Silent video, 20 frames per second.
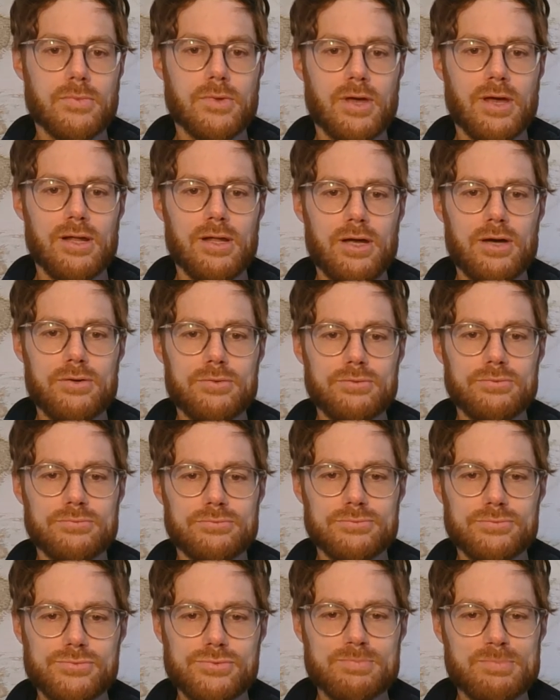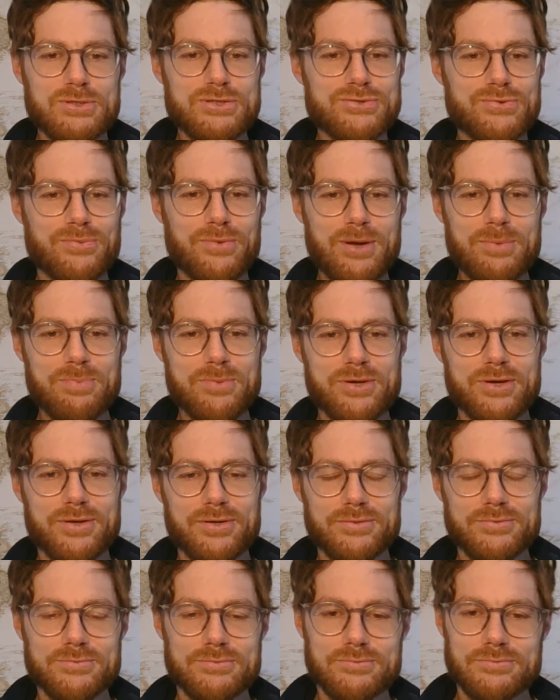Hello, it's Mr.
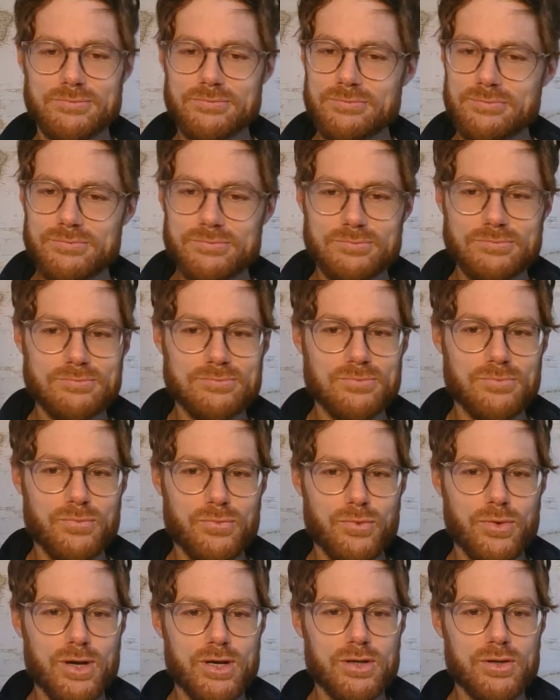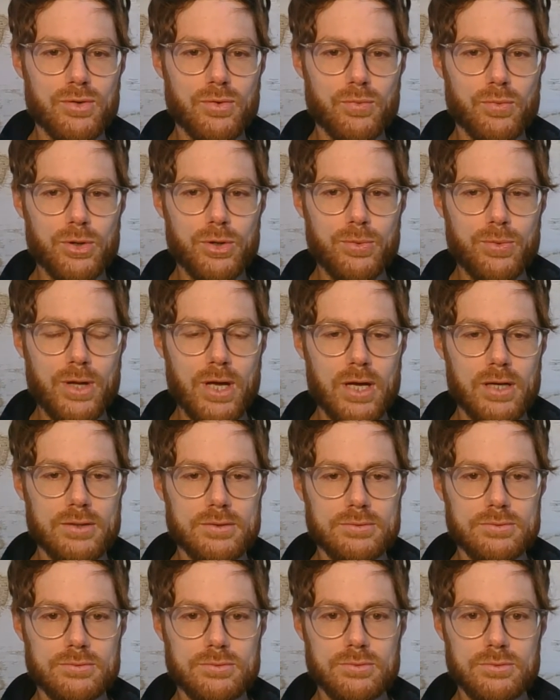Ripka, reading Neruda
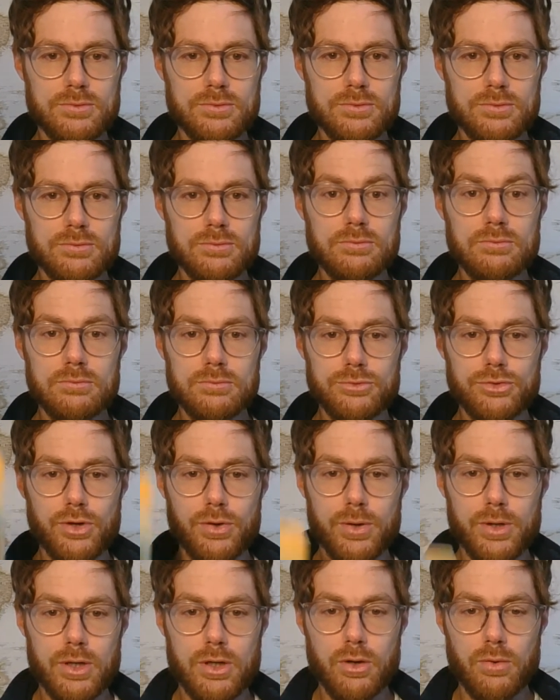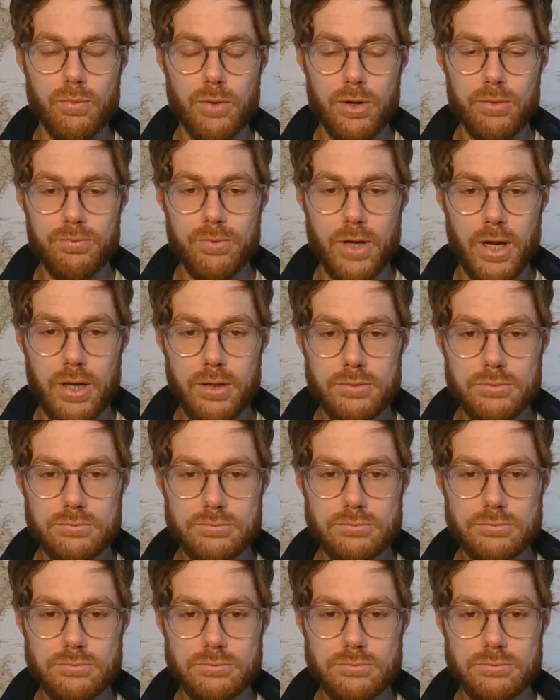during Corona.